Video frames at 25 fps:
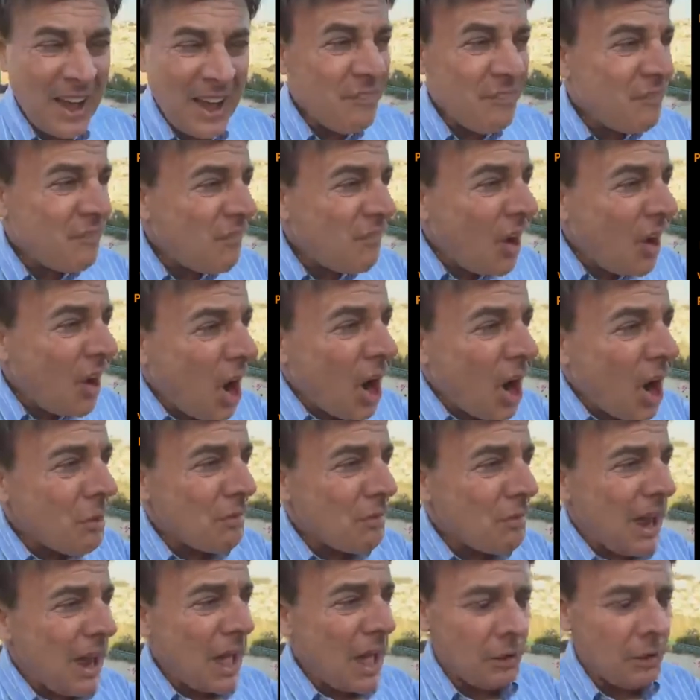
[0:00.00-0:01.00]
I'd far
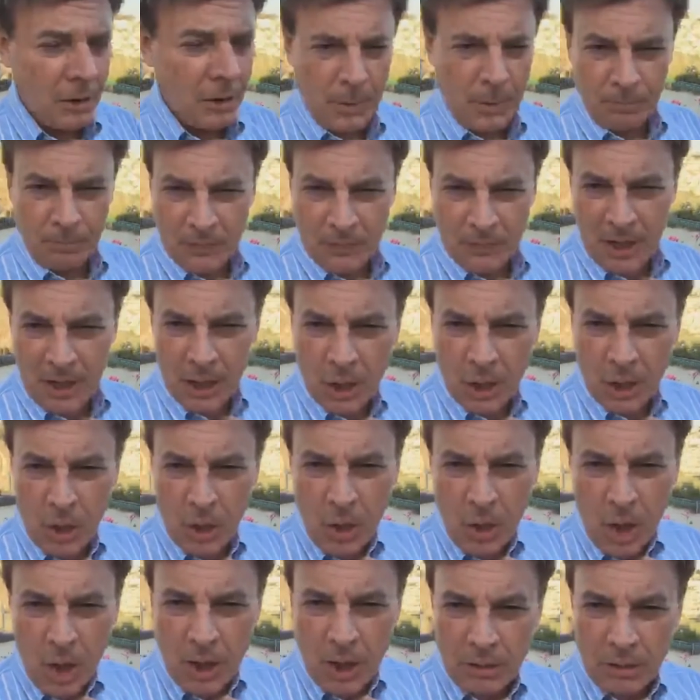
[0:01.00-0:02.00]
rather get
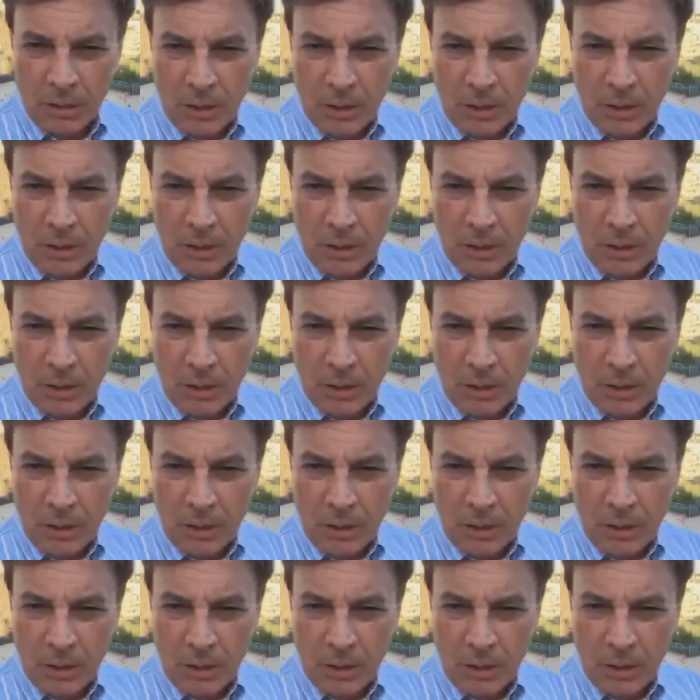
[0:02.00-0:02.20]
caught